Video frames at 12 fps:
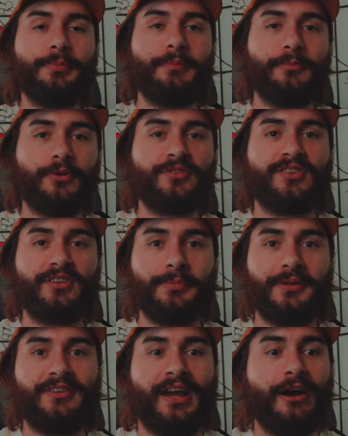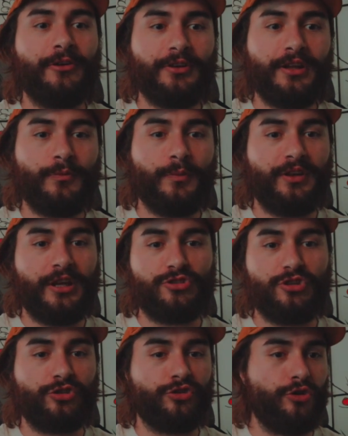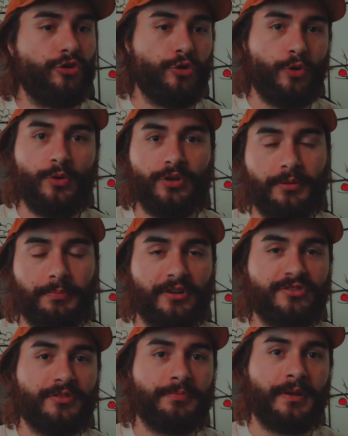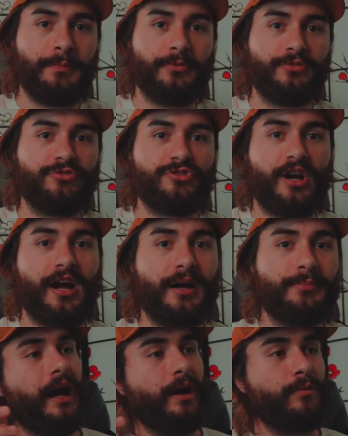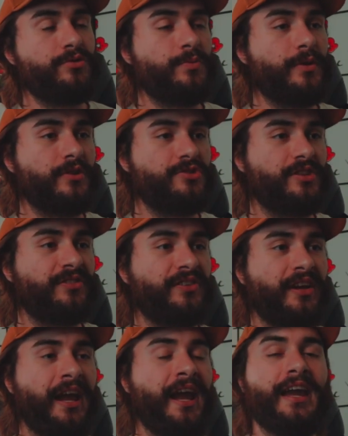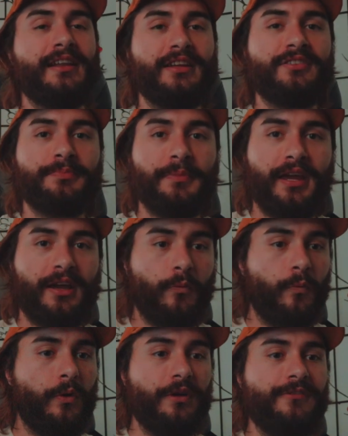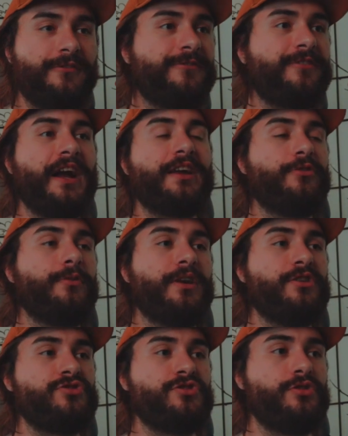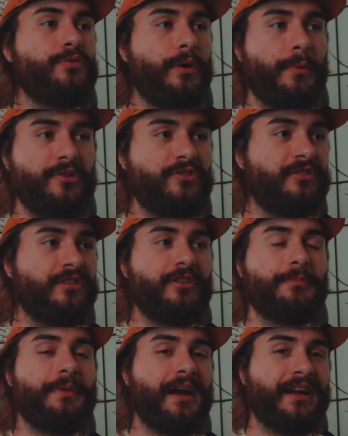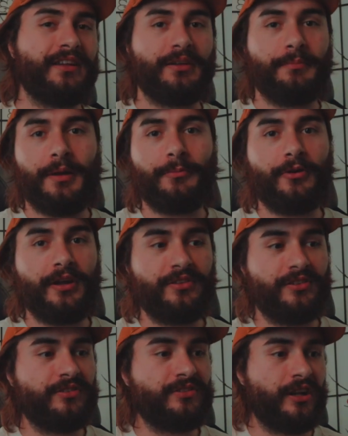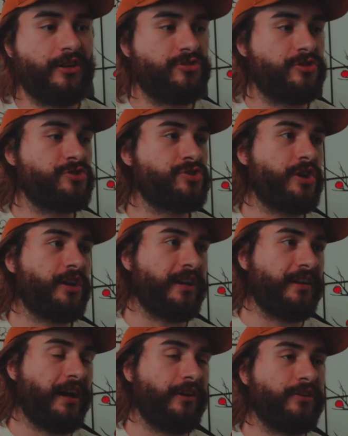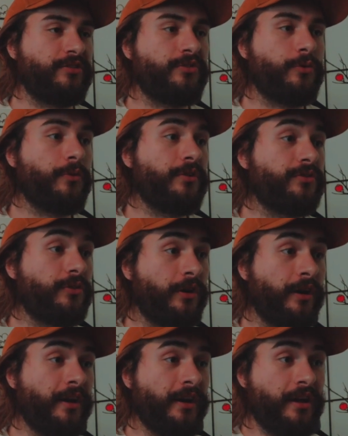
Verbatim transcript: bit more sentimentality when they just nuked a bunch of people's jobs. I wish we could just say, hey, let's make one final issue where we just look back at the memories instead of just shutting down its doors. Or